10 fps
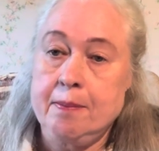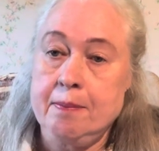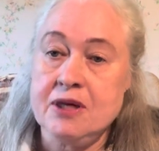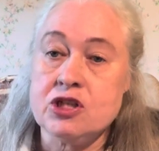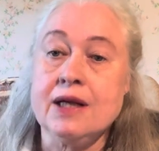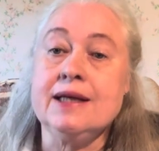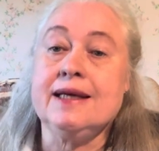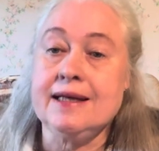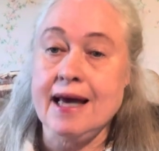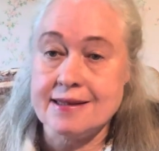Michelle,
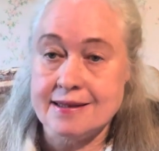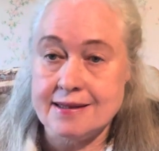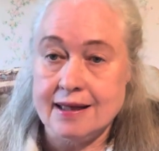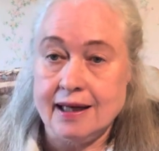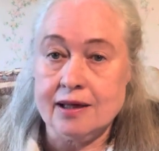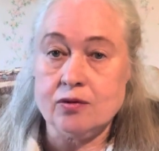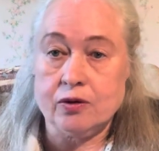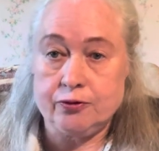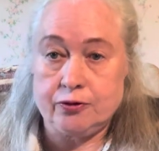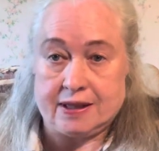yes, it
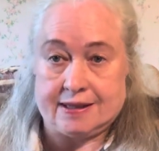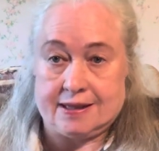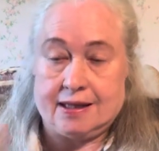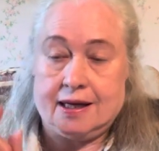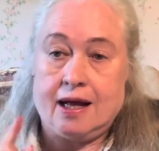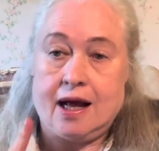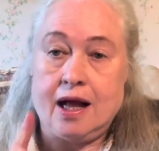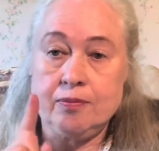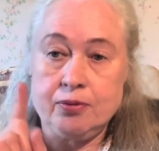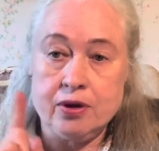will fit.
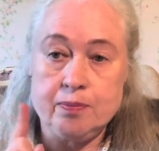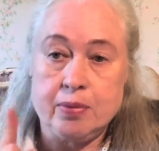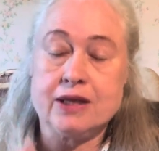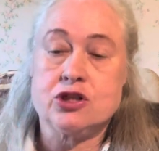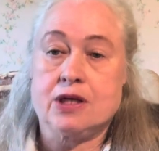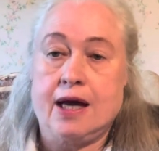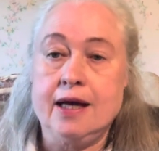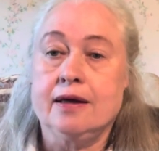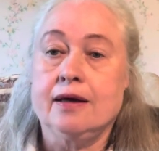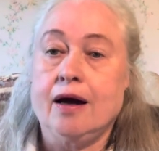I'll put a
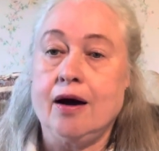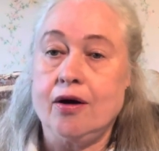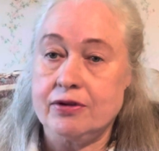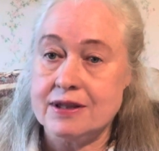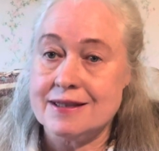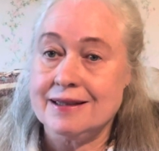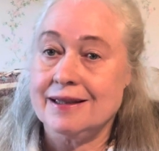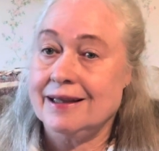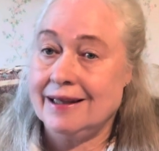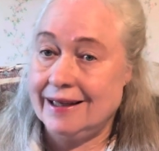picture of it
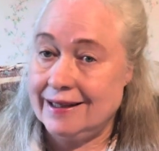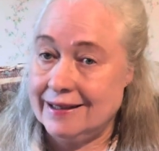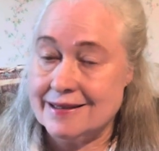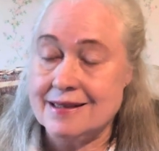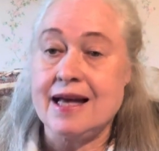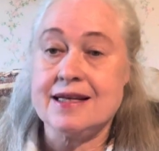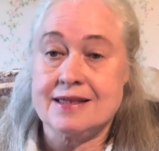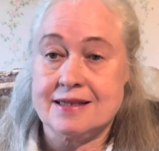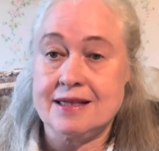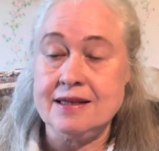
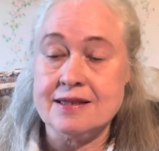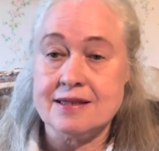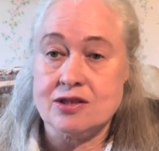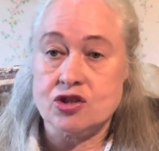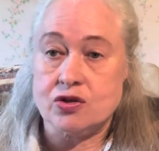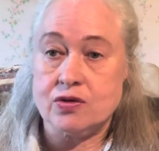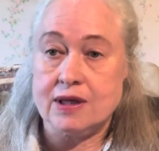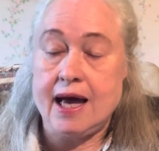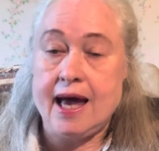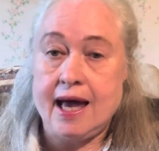it's in
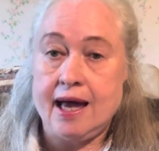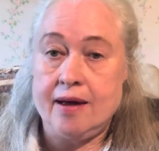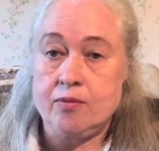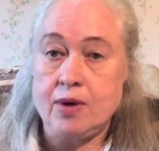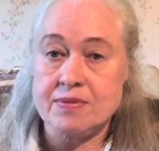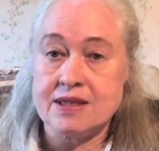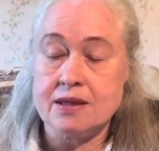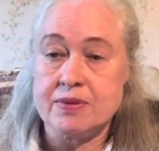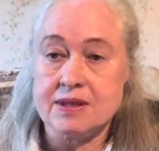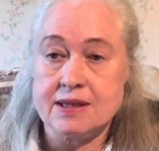situ. Um, I'm
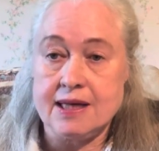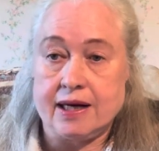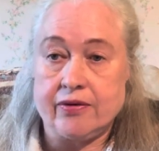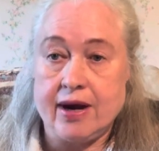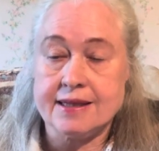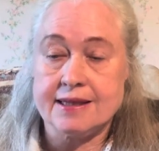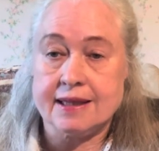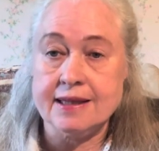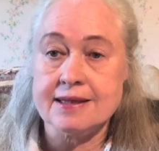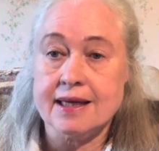still busy
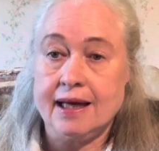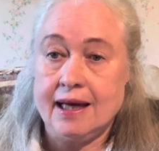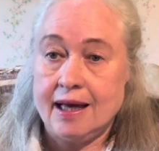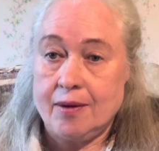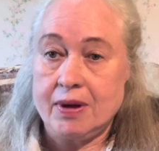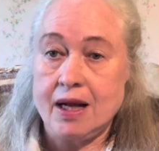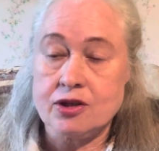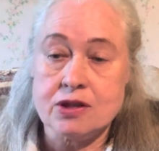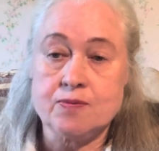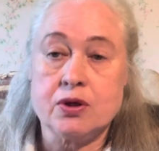decorating it, but
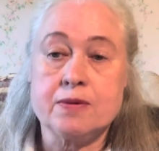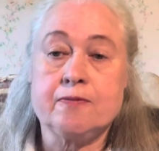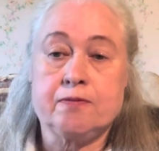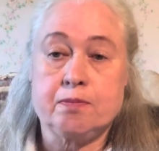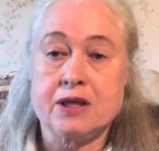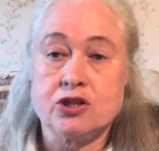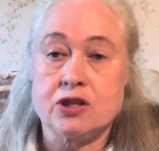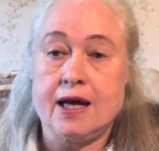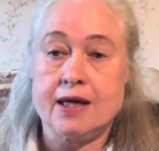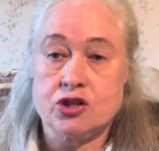I'll just put a
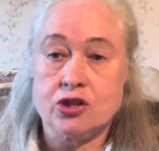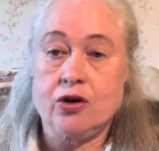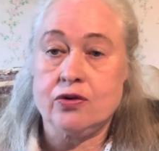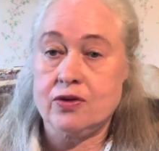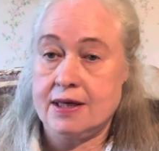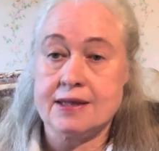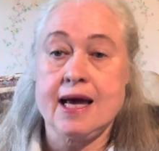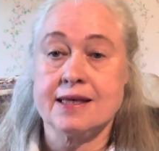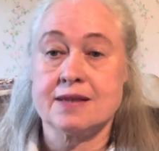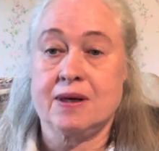picture and show you that it
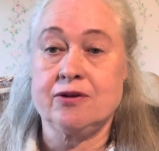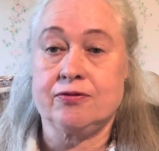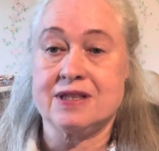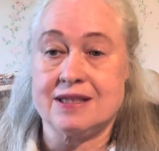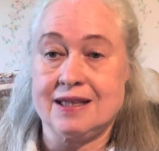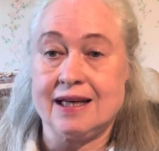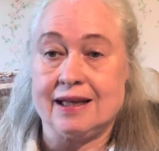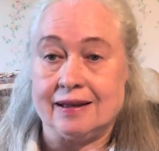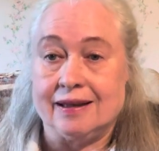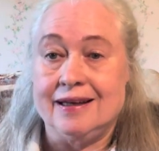has been fitted
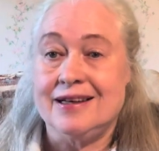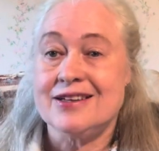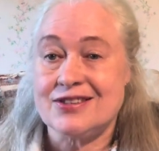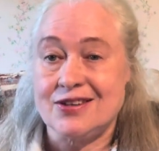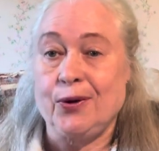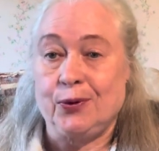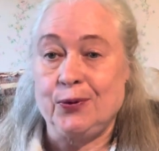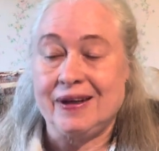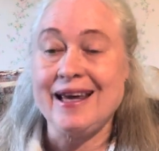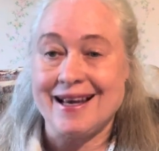in.
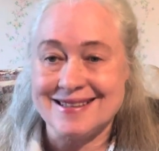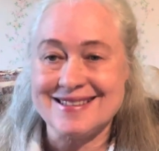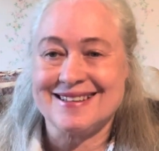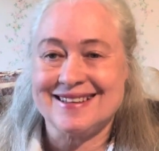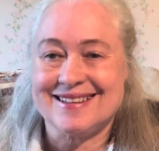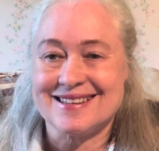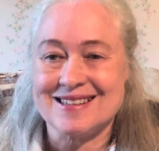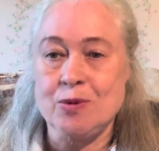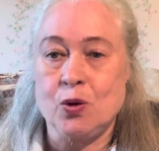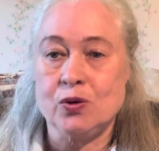So yes, the
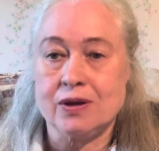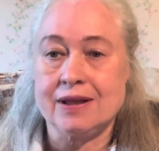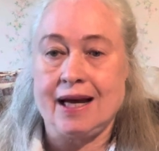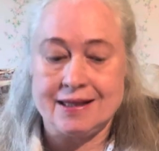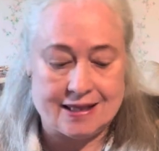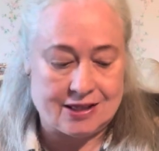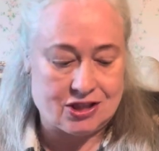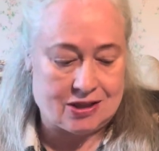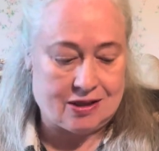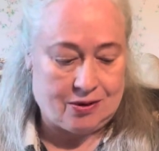small night
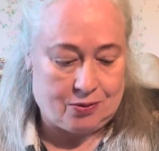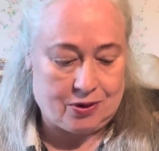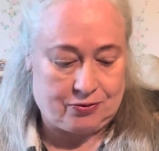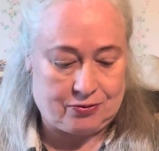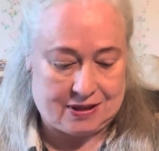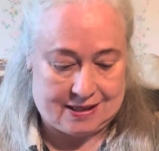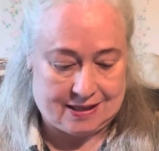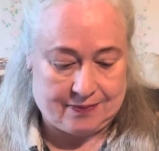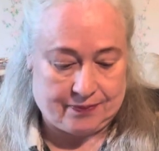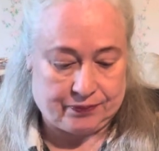kitchen will fit.